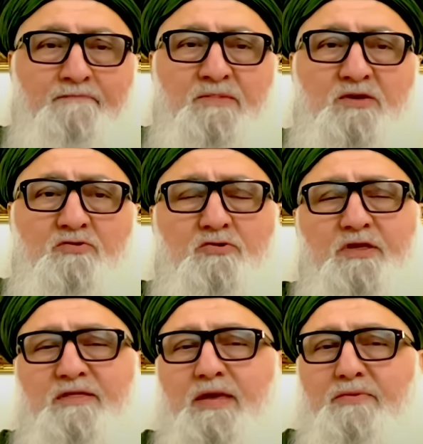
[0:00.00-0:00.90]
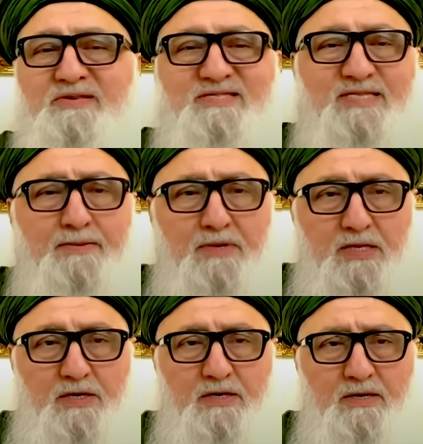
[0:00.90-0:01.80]
Not that they were
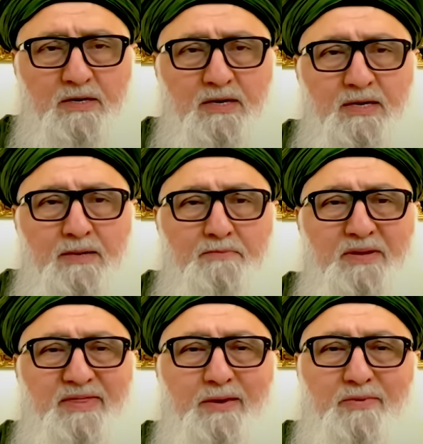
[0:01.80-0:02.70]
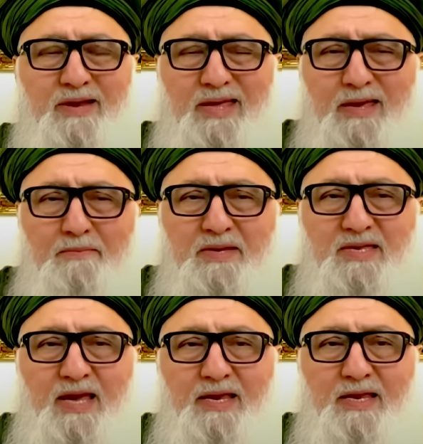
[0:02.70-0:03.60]
similar but they were
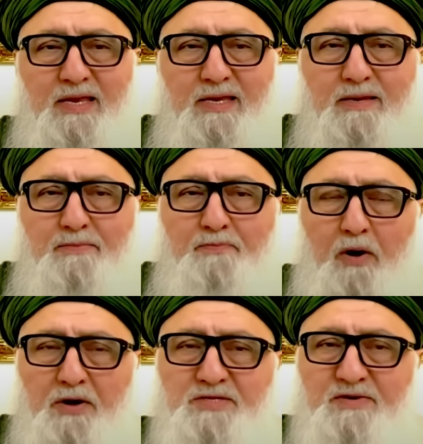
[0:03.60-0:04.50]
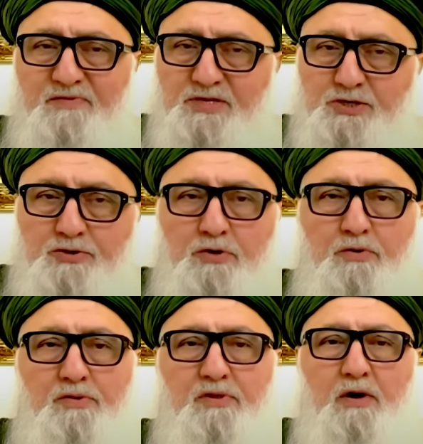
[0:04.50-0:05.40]
imitated parts of a
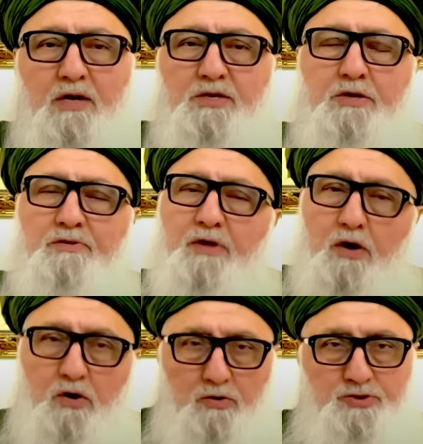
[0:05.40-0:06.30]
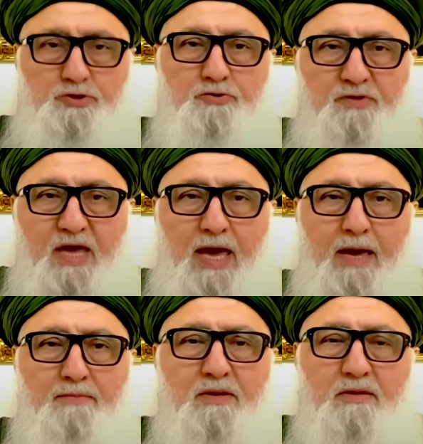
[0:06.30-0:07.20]
truth until the whole truth
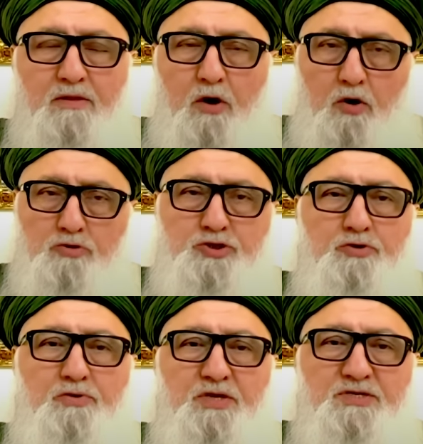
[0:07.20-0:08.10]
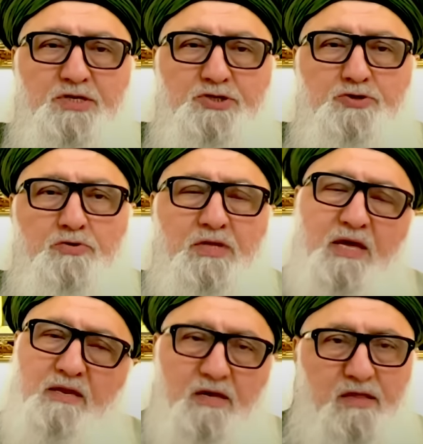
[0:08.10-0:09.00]
came, the whole truth is the truth
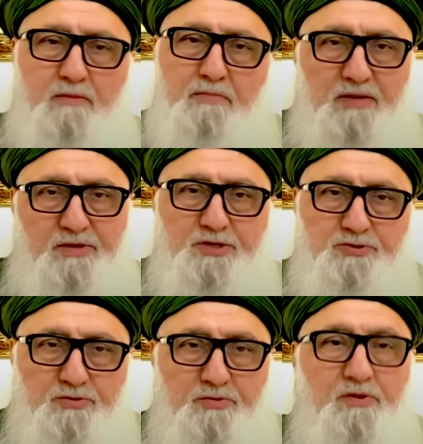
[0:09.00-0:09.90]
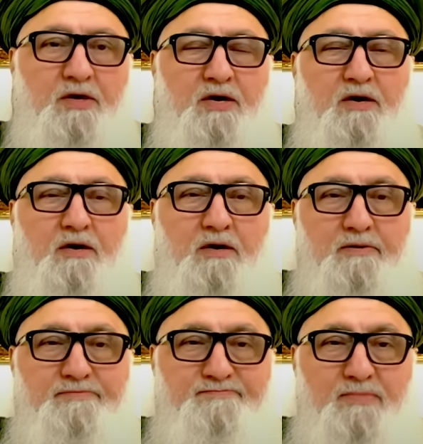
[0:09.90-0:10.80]
and nothing but the truth.
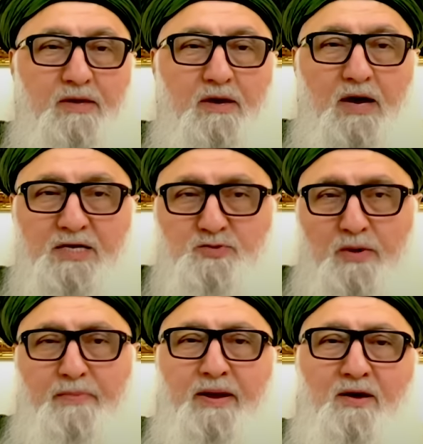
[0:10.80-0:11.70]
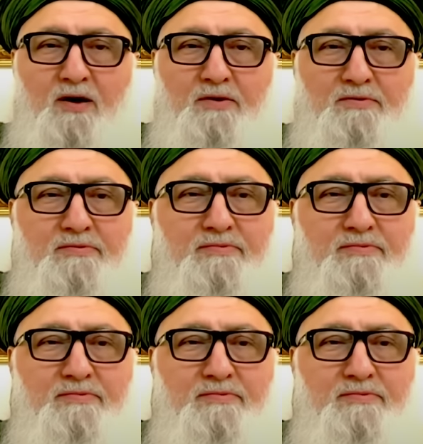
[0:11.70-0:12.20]
I swear by God.